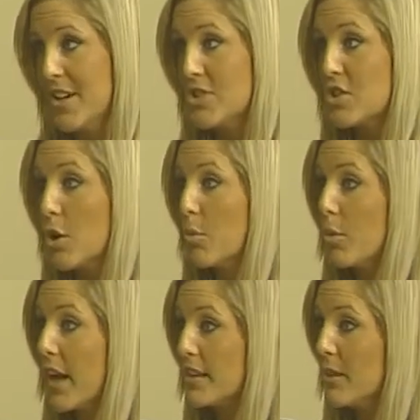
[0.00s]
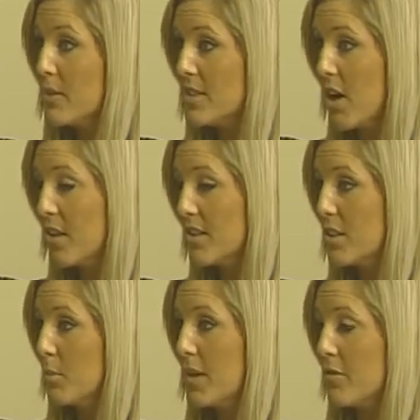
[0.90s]
So, Brett, can we talk a
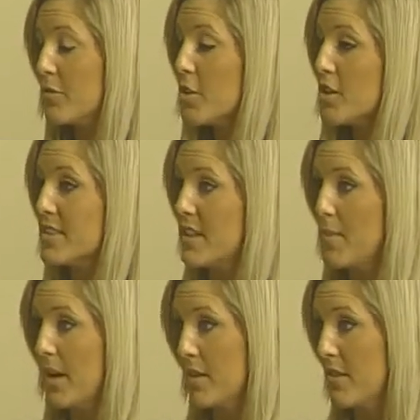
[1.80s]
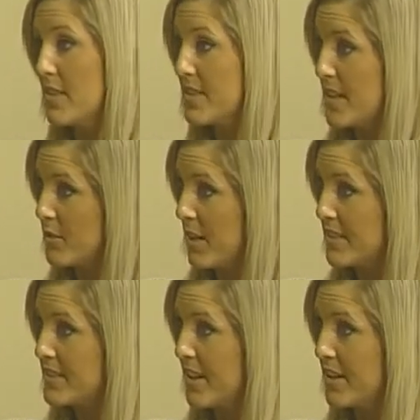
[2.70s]
little bit first about the
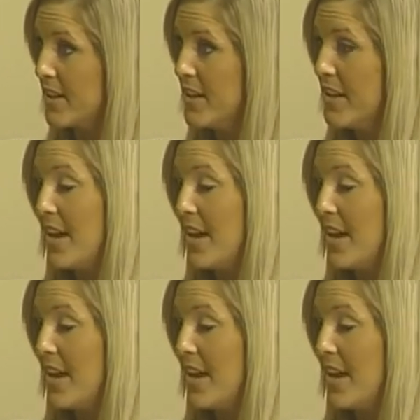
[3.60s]
Sunrise Center